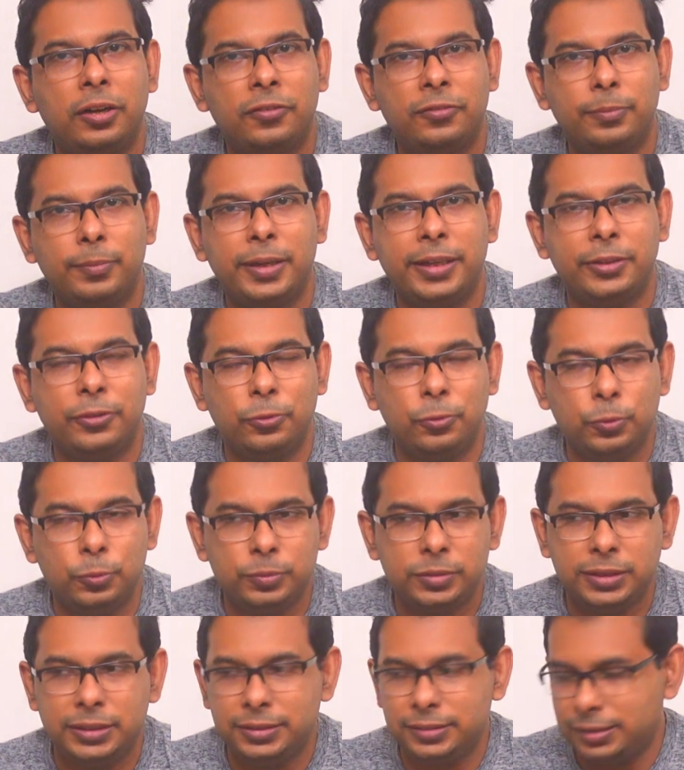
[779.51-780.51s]
my
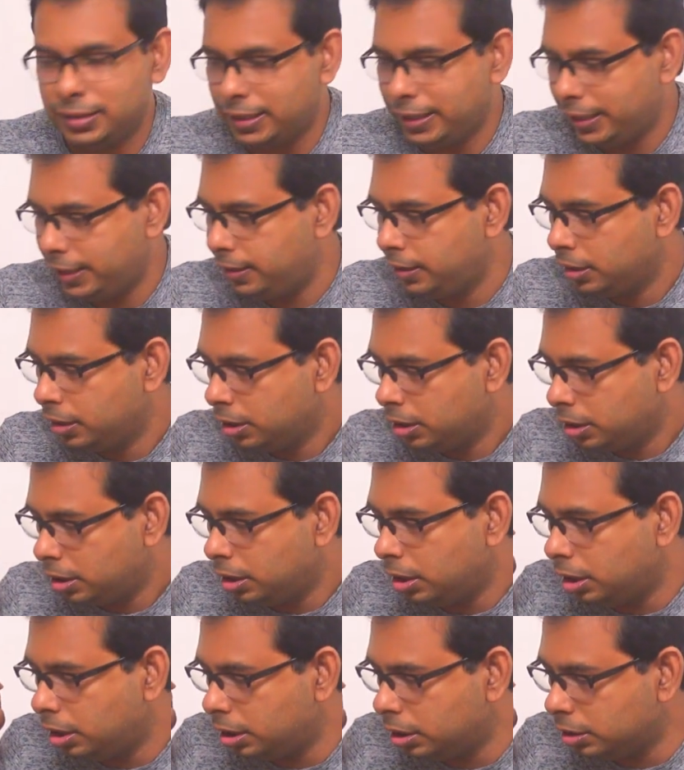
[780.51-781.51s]
rooms inside.
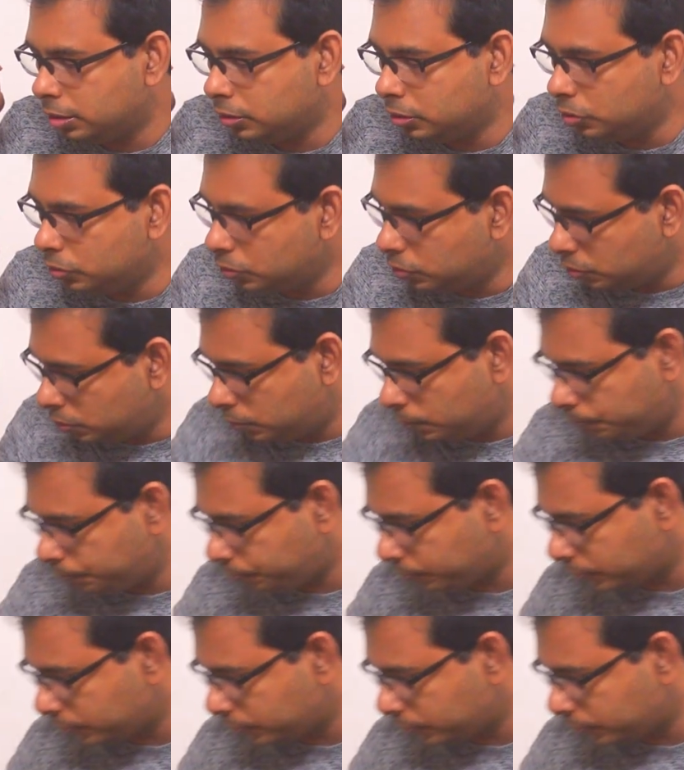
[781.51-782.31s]
Though